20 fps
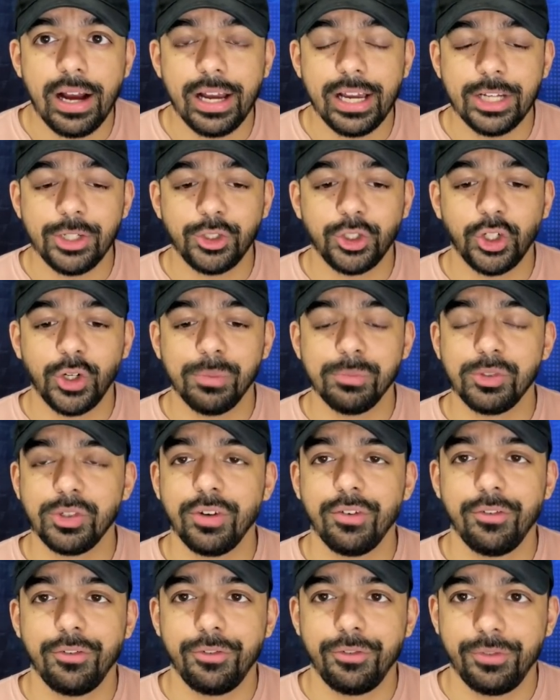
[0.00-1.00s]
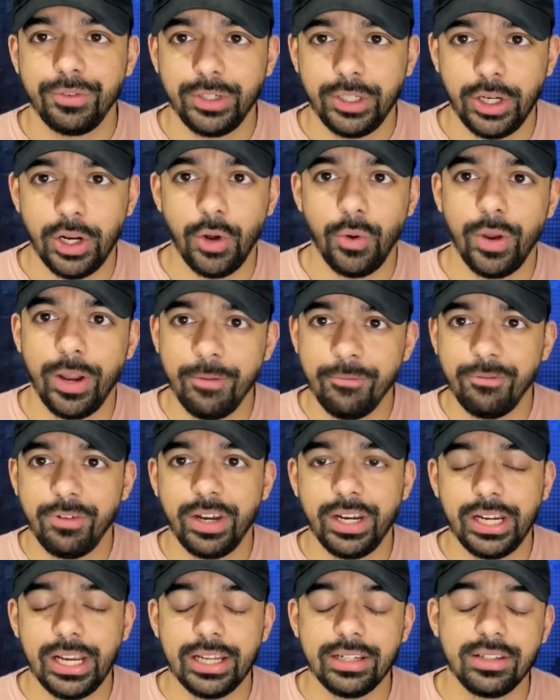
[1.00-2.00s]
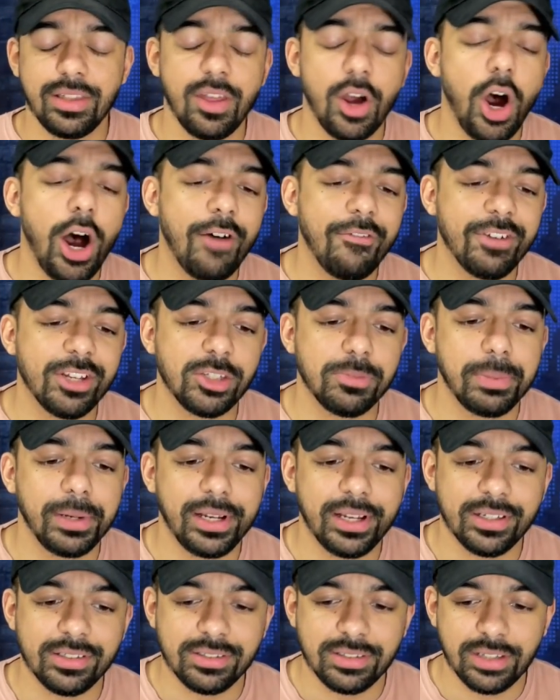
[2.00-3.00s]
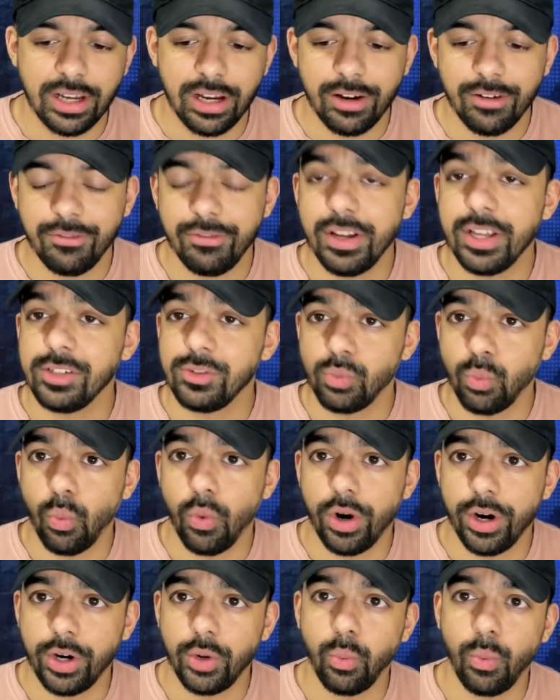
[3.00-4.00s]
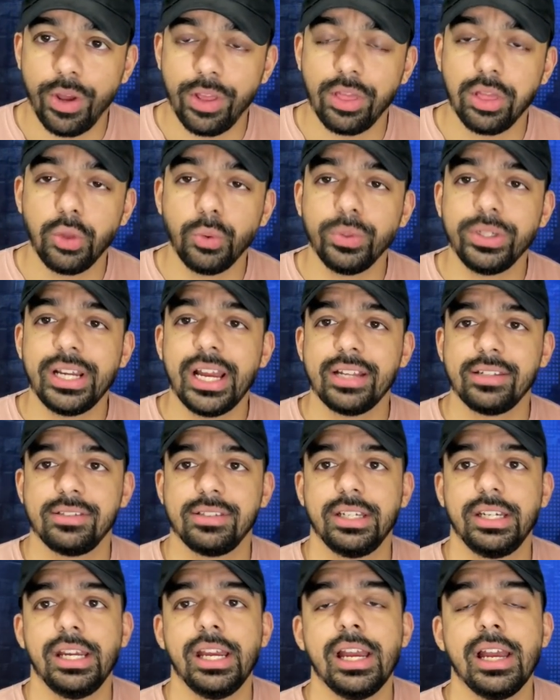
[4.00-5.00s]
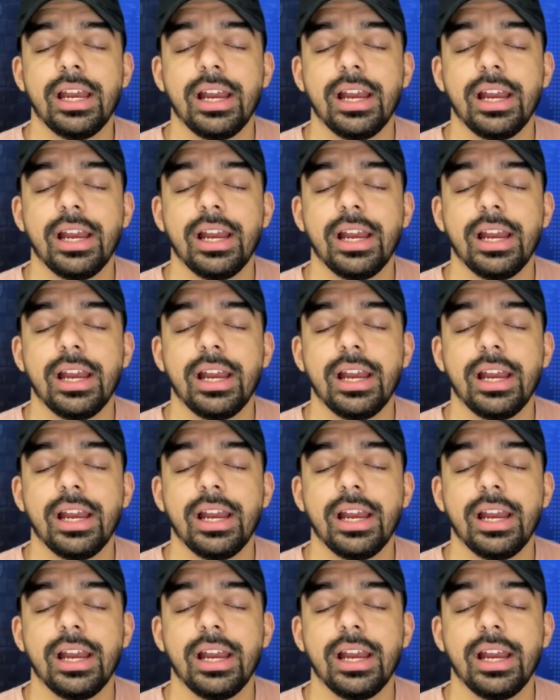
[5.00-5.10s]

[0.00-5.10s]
In terms of, you know, him fitting into the offense because of his work with Luke Getsy.